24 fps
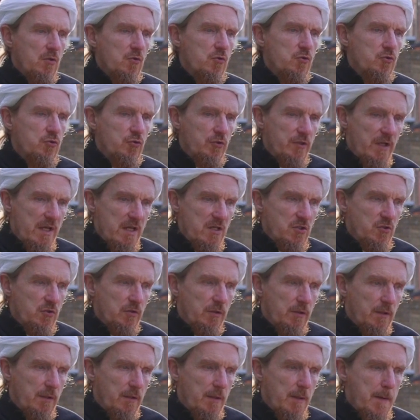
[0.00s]

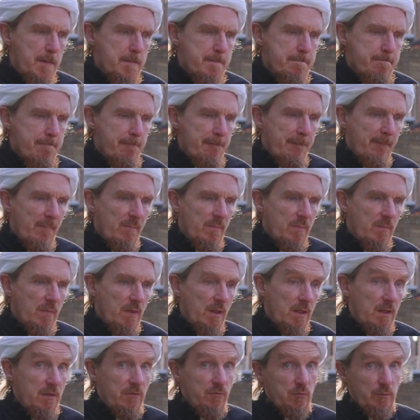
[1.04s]
creation
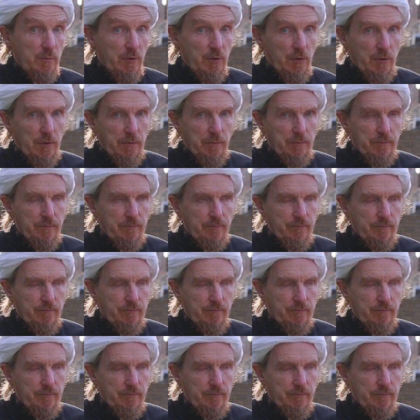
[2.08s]
is from God.